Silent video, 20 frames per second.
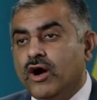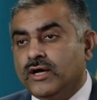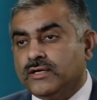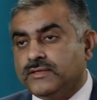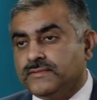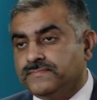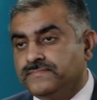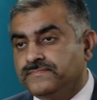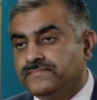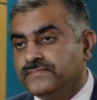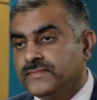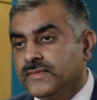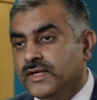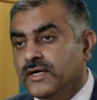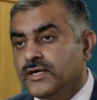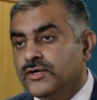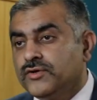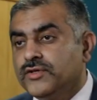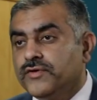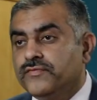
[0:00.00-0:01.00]
on
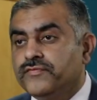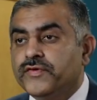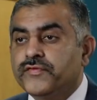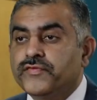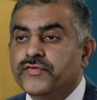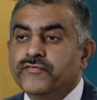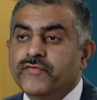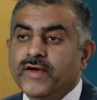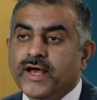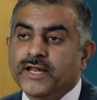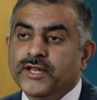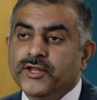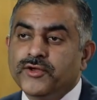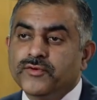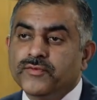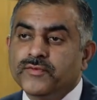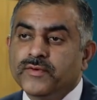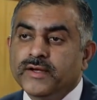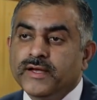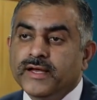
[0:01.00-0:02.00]
to the fifth
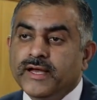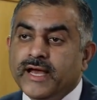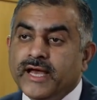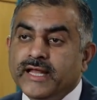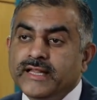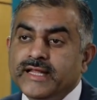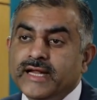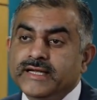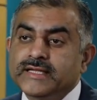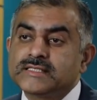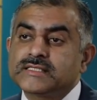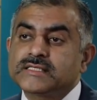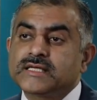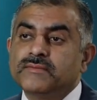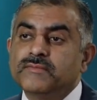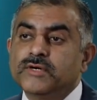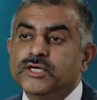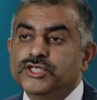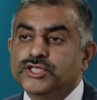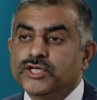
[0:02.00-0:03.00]
value, and that is
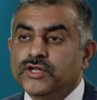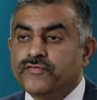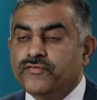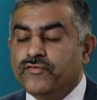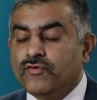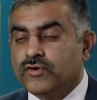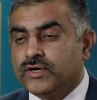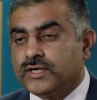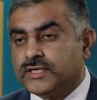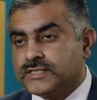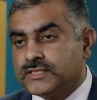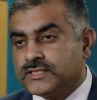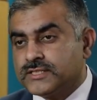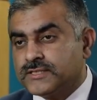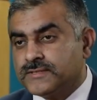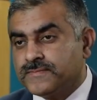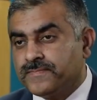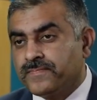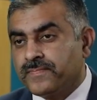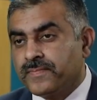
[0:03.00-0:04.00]
commercial
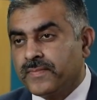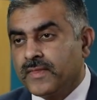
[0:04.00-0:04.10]
focus.